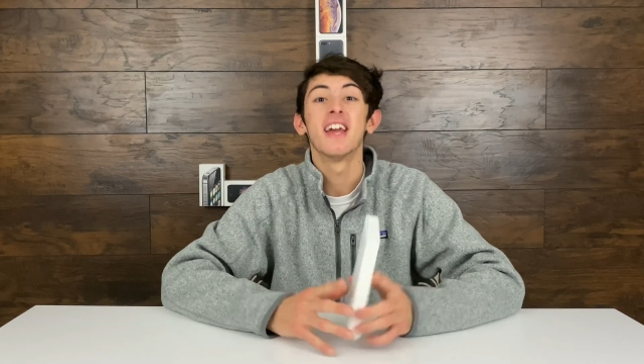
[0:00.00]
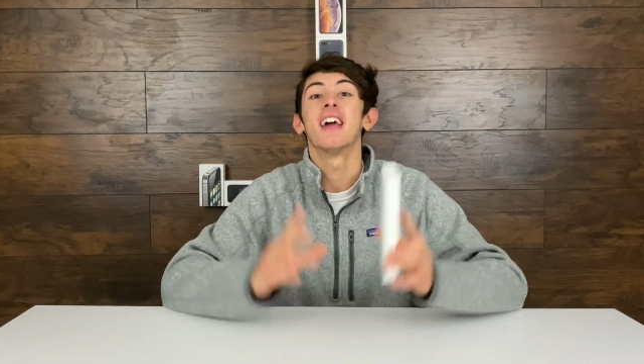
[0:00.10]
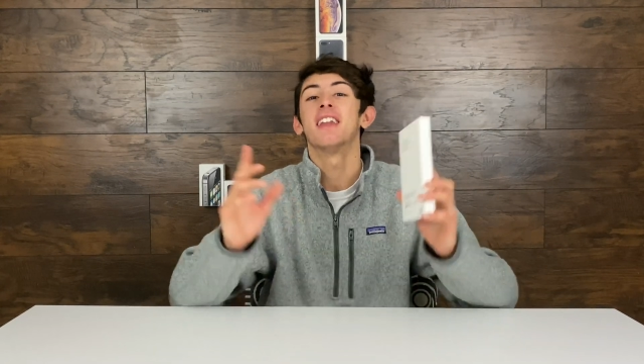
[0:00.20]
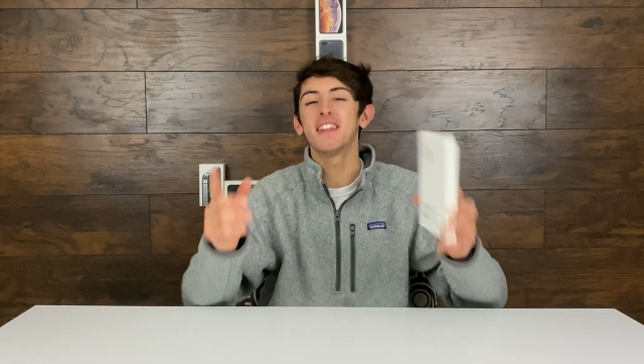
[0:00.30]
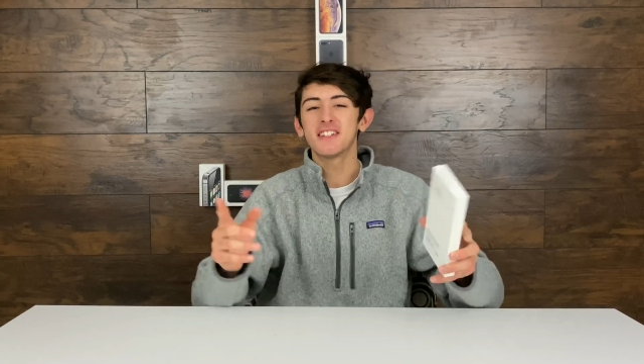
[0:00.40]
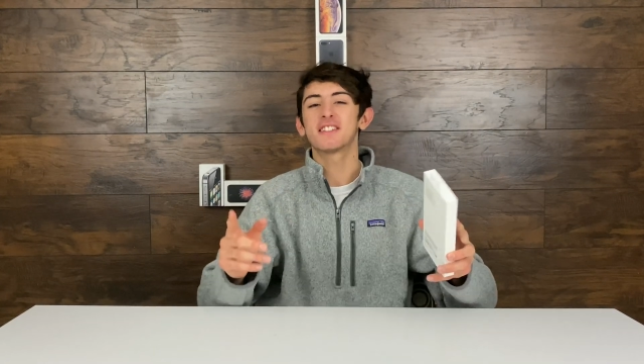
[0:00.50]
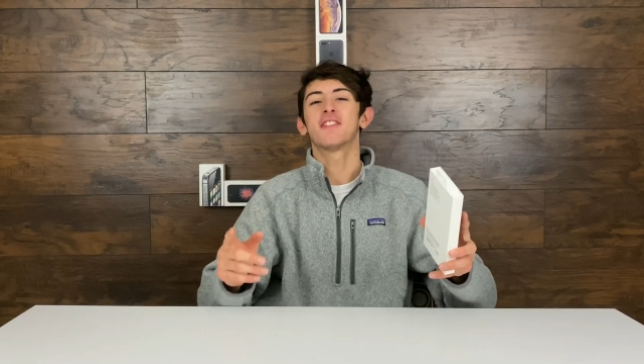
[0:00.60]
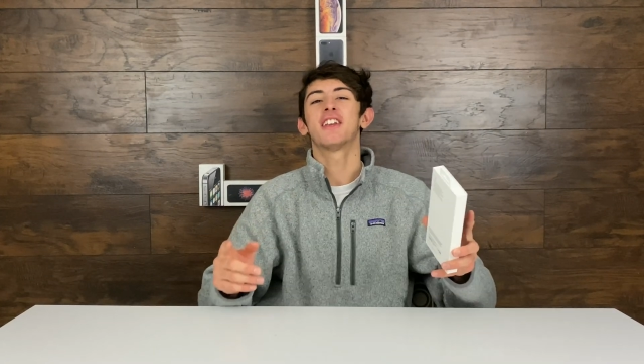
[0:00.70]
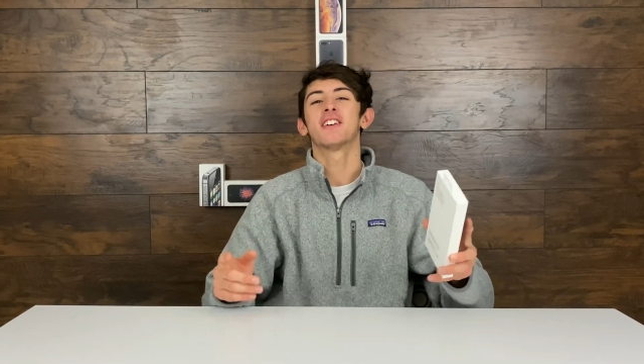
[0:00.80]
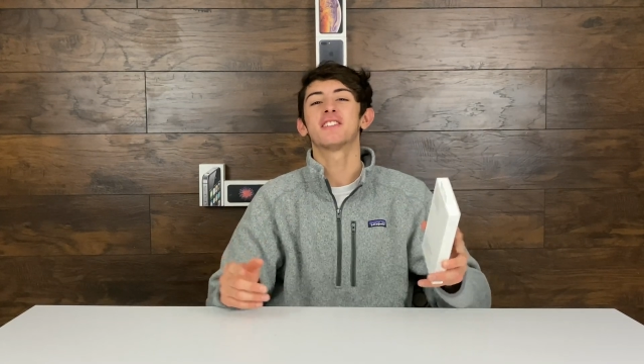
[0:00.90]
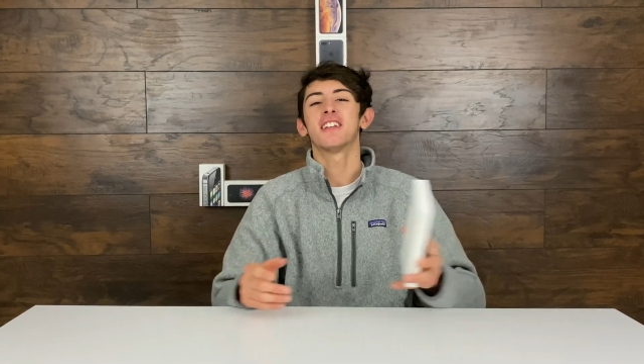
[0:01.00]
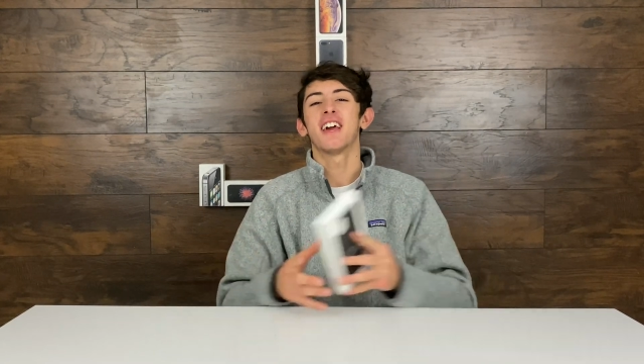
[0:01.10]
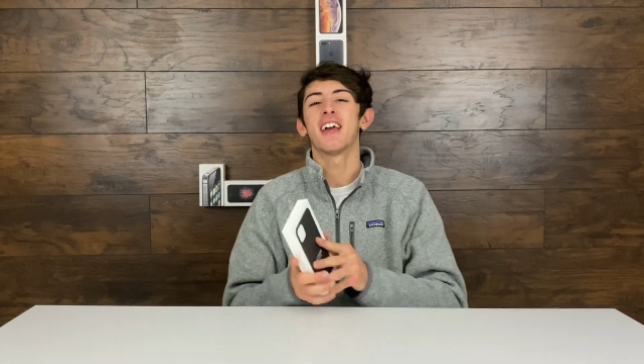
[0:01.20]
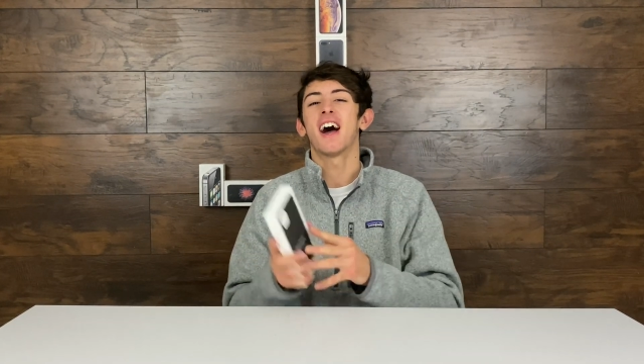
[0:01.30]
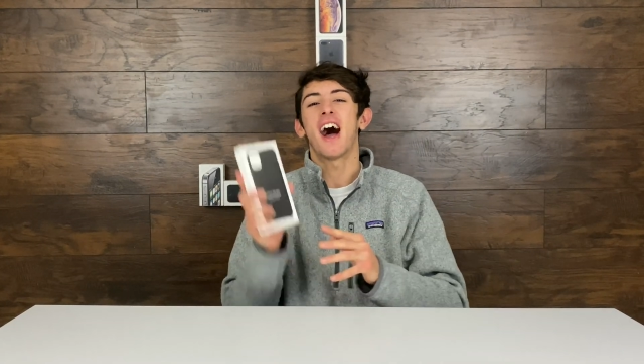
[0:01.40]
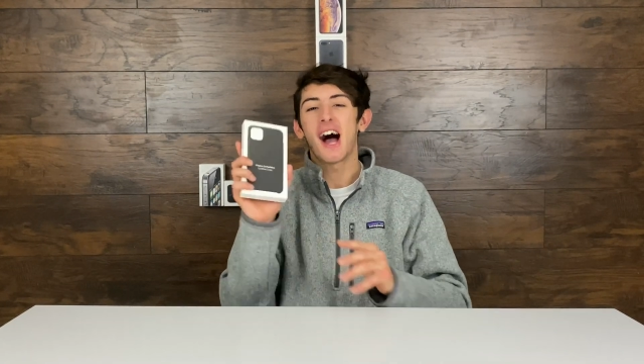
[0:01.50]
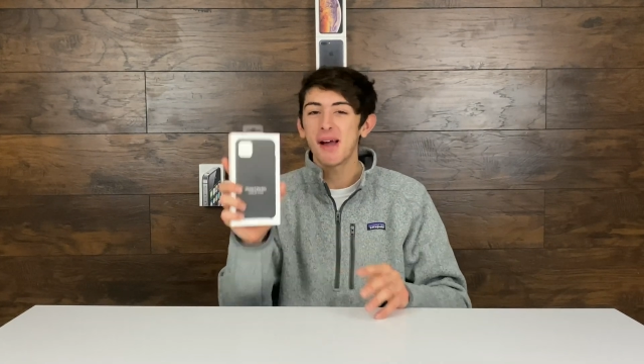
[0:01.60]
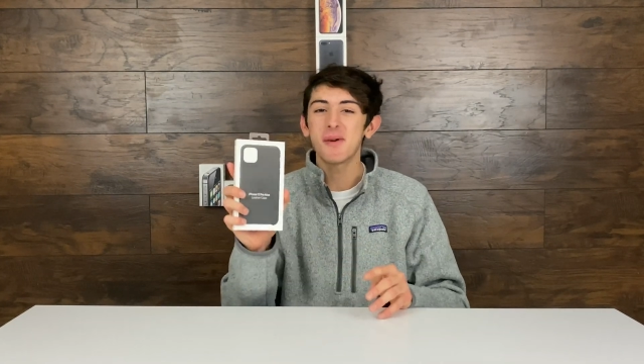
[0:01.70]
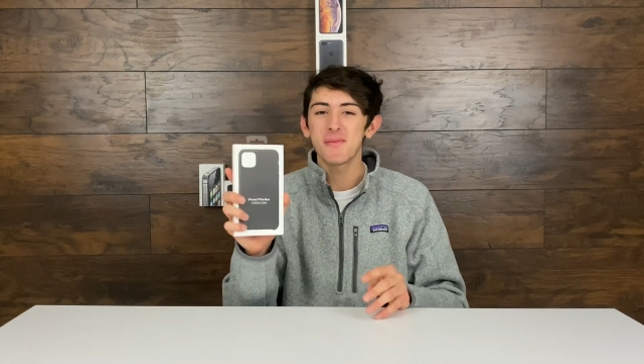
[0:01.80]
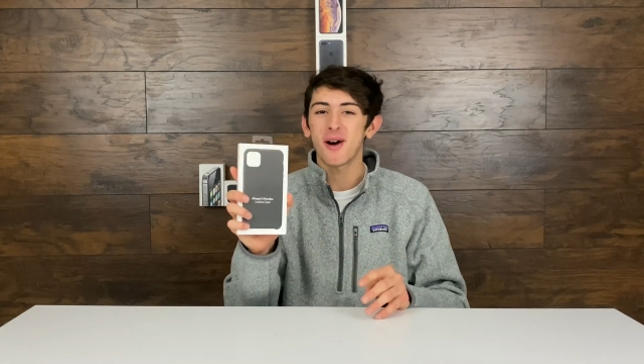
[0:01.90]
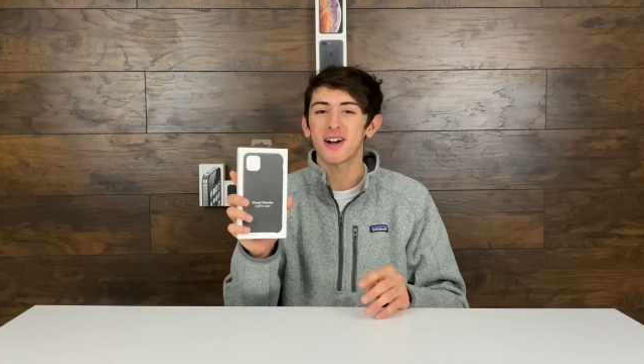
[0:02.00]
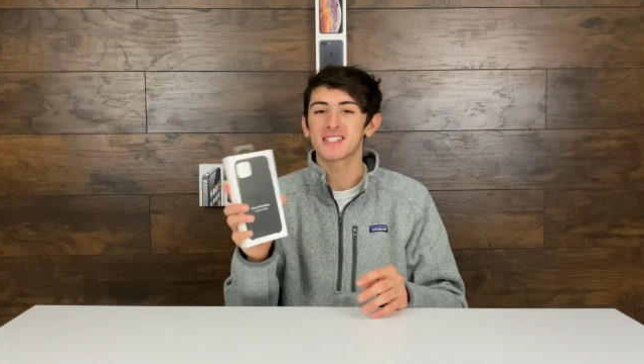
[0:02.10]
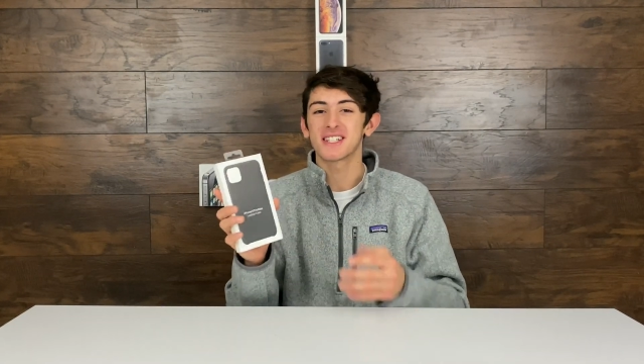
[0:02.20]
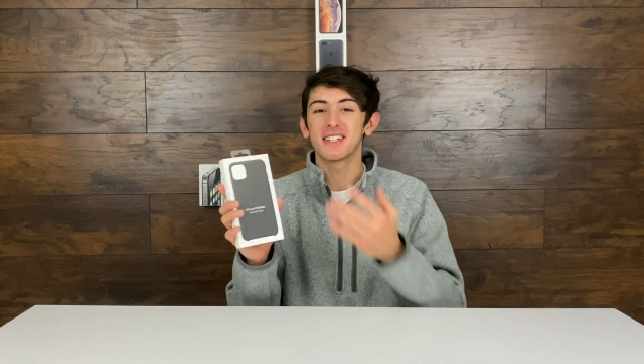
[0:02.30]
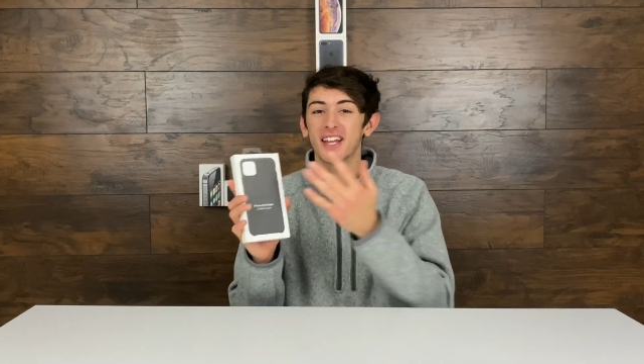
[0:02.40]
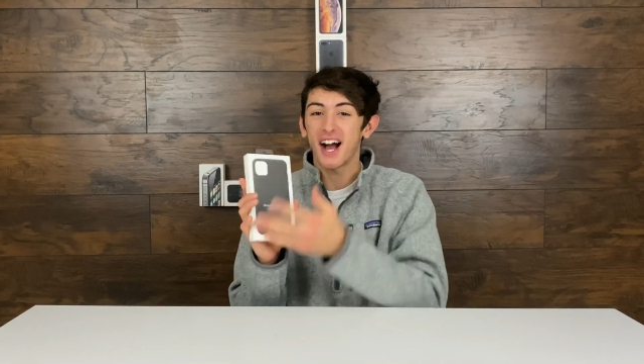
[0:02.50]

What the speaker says: And in this video today, I'm unboxing the